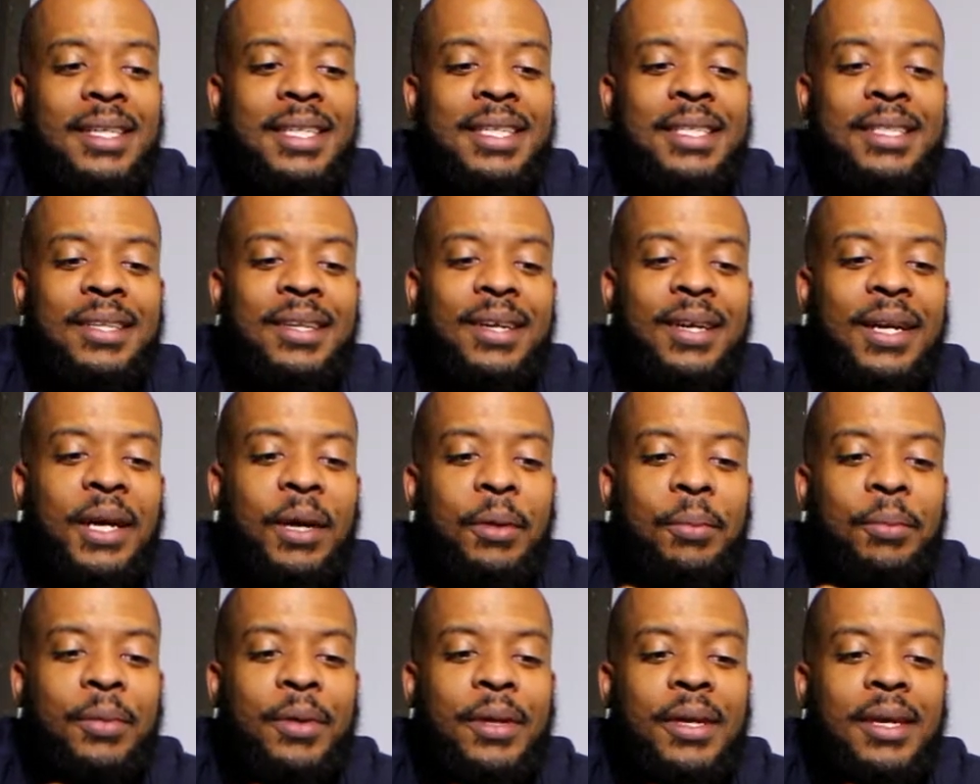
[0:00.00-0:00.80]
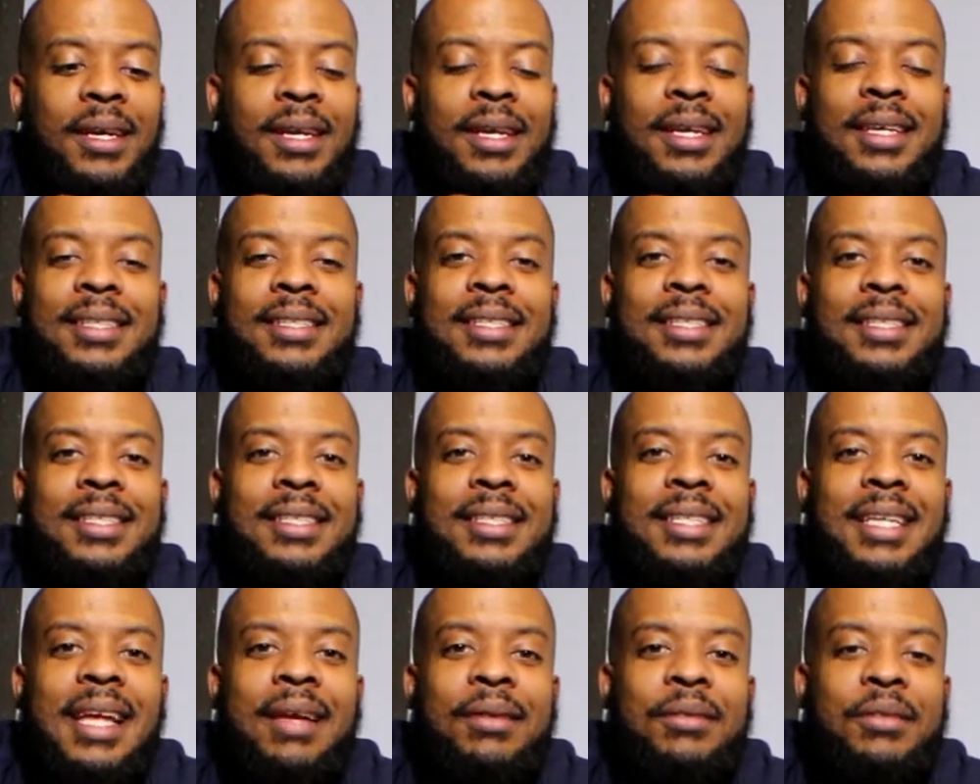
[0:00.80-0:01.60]
these are gonna help you get because it
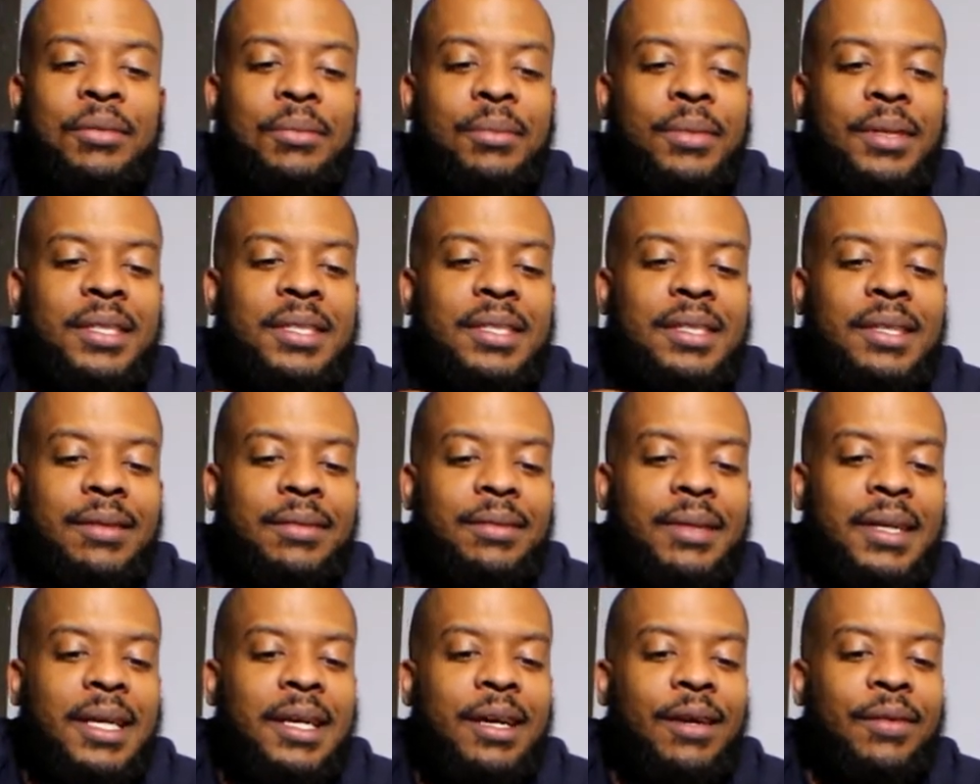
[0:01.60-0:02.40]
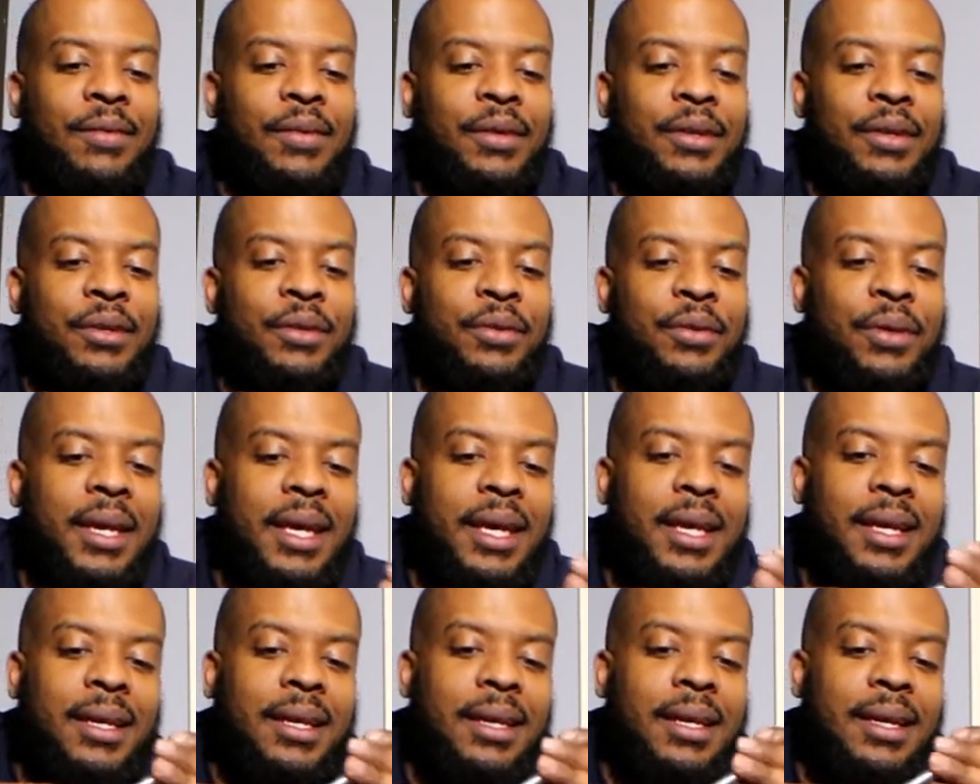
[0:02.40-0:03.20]
doesn't have so much stuff to cover, and you
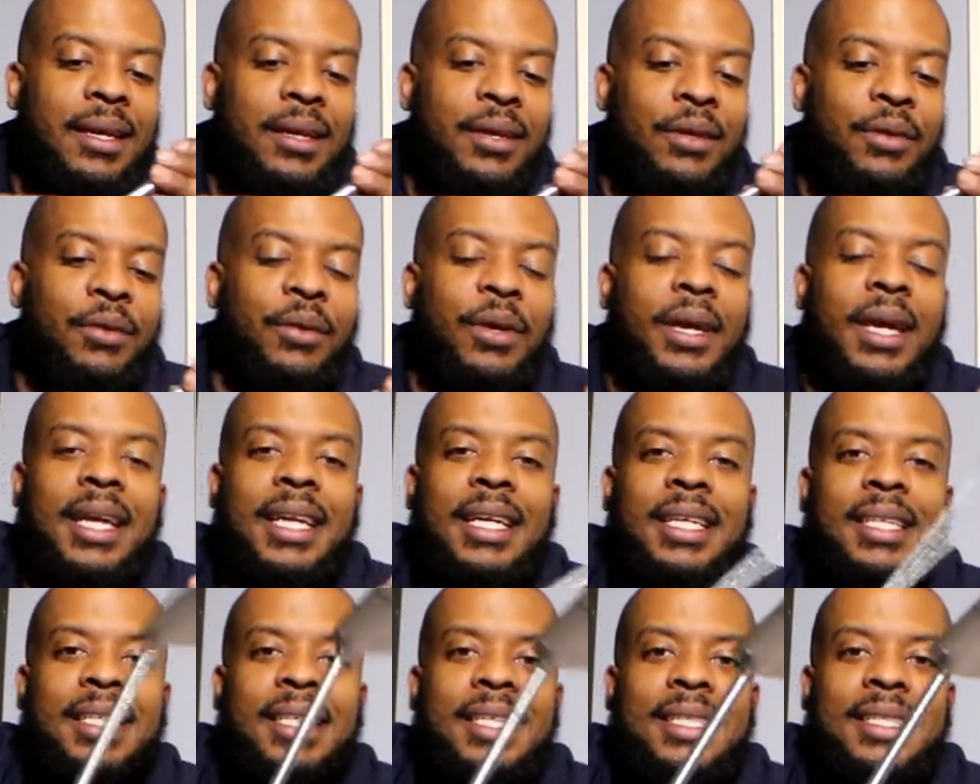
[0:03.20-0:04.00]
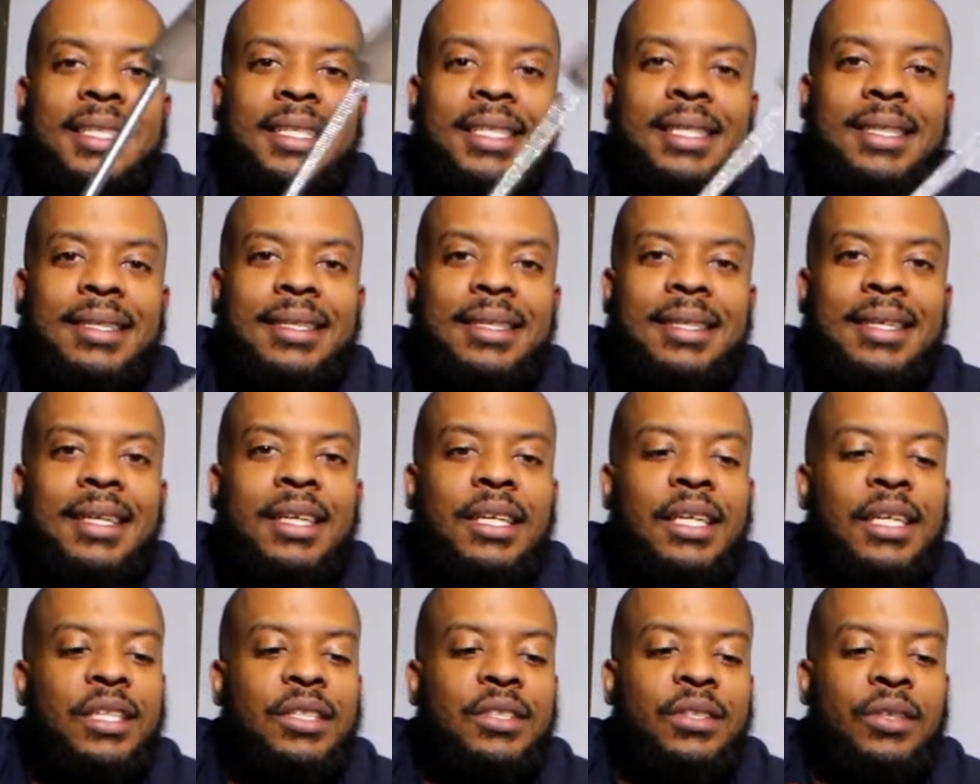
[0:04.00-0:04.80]
can't you can't adjust these.
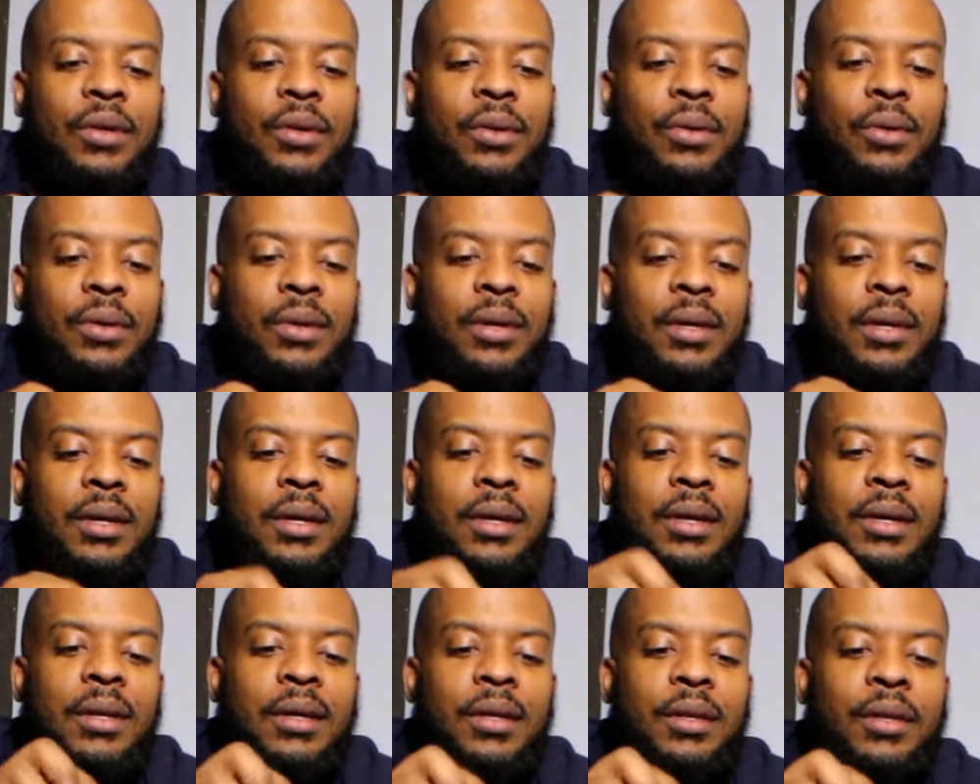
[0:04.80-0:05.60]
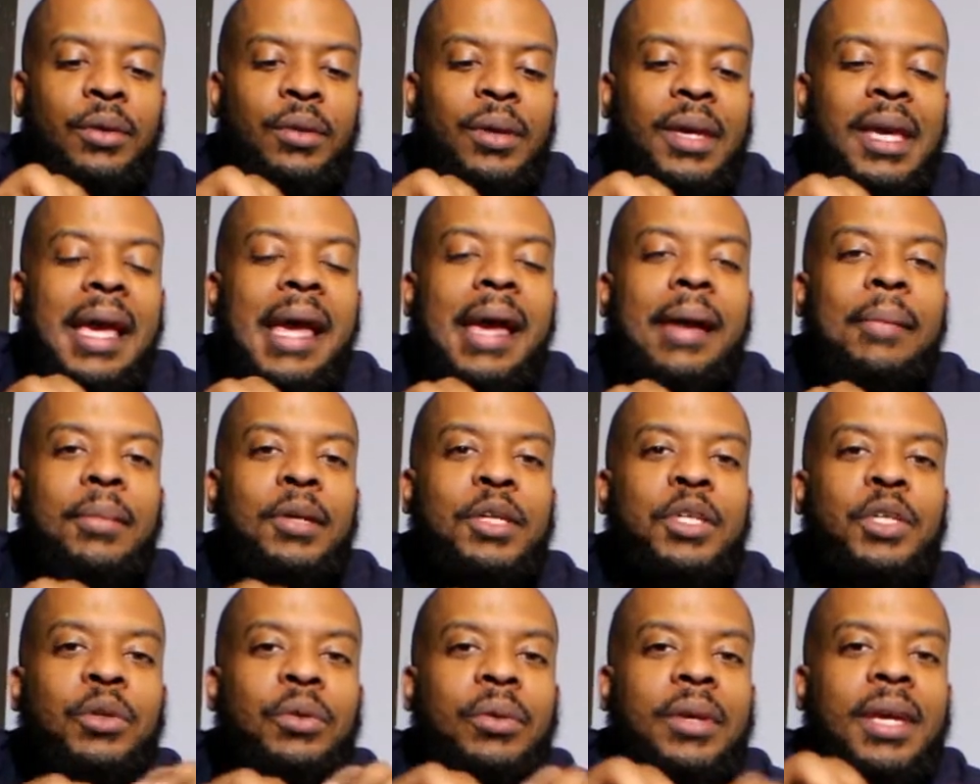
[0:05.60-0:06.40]
So you can,
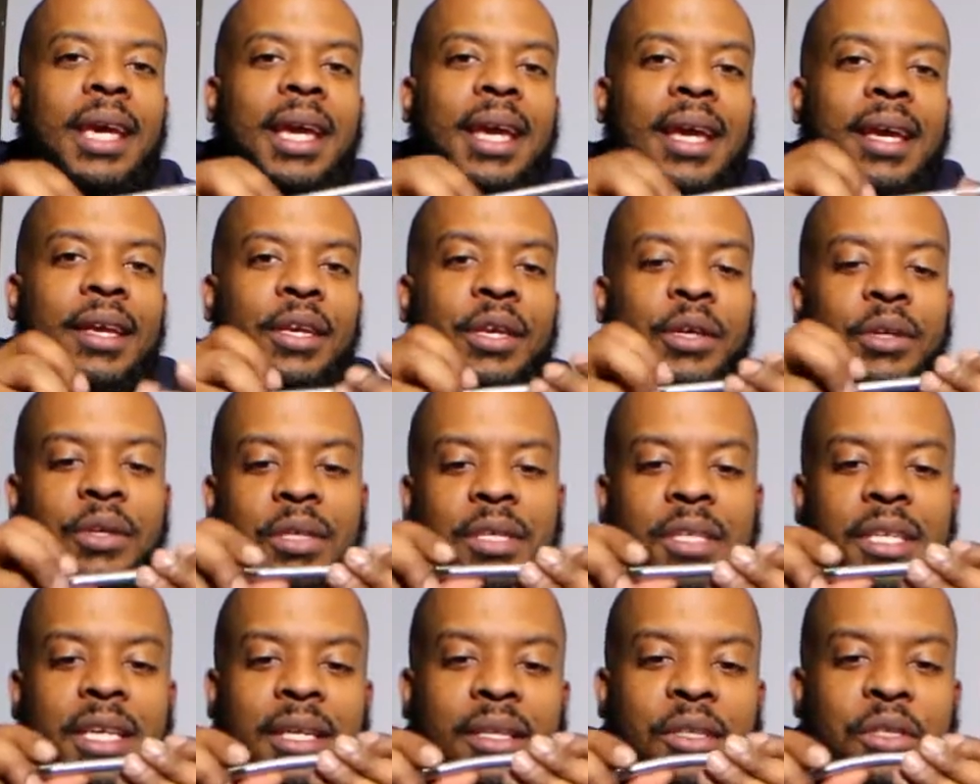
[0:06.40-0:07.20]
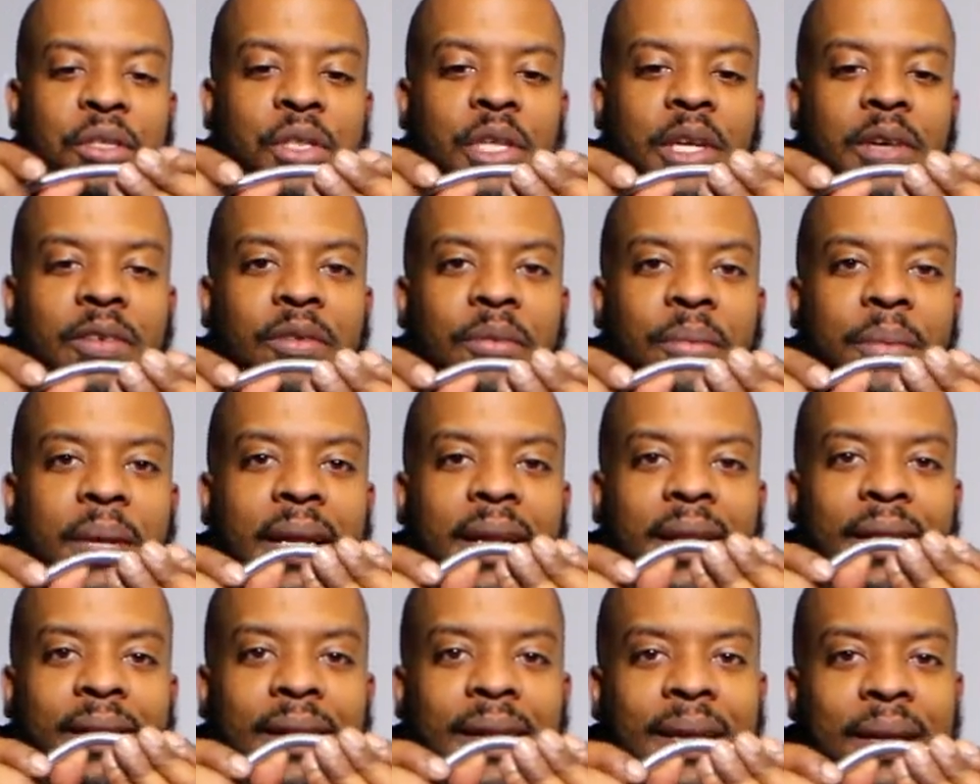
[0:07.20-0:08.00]
but you can't. You just have to shove them in
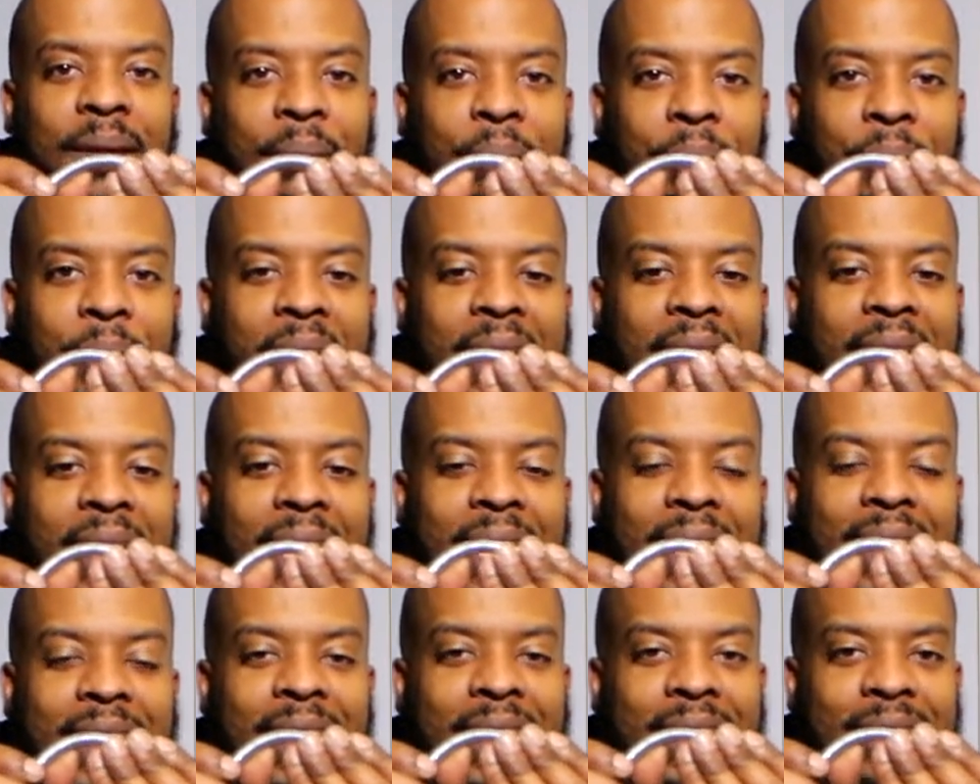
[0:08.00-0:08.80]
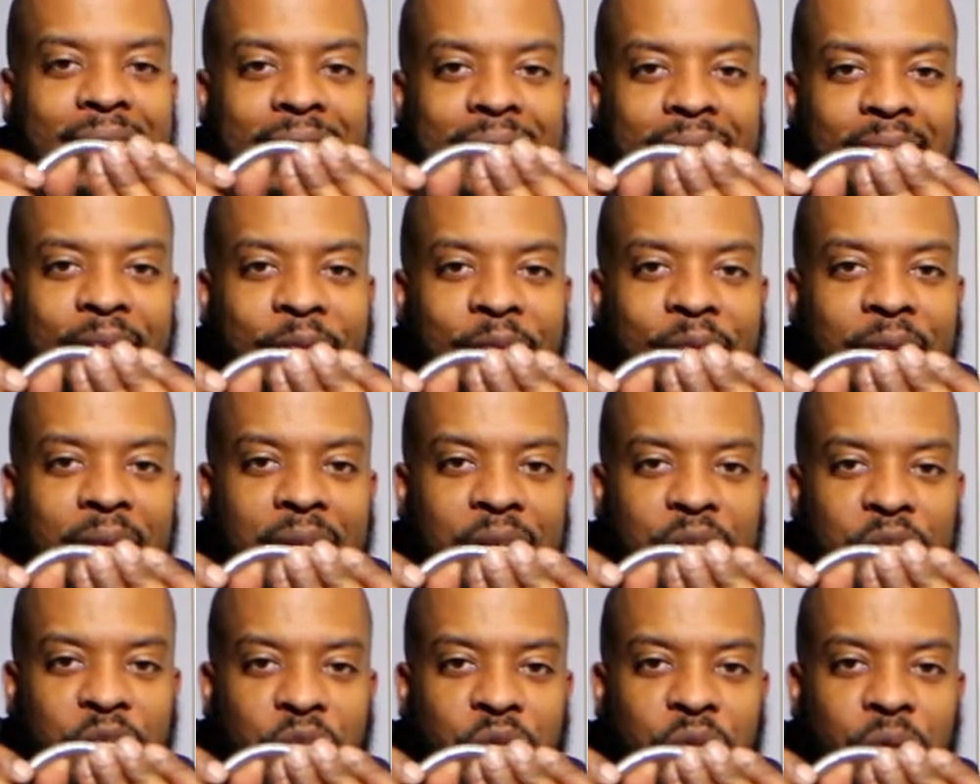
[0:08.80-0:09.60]
there and let them bend like that till they fit in
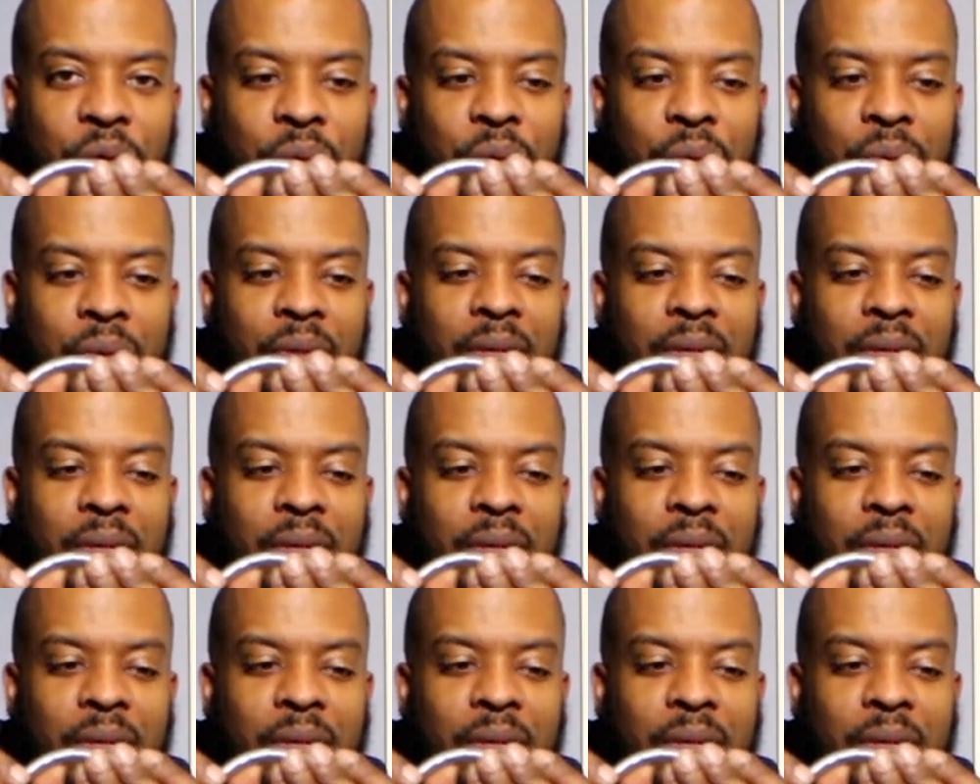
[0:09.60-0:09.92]
the shoe.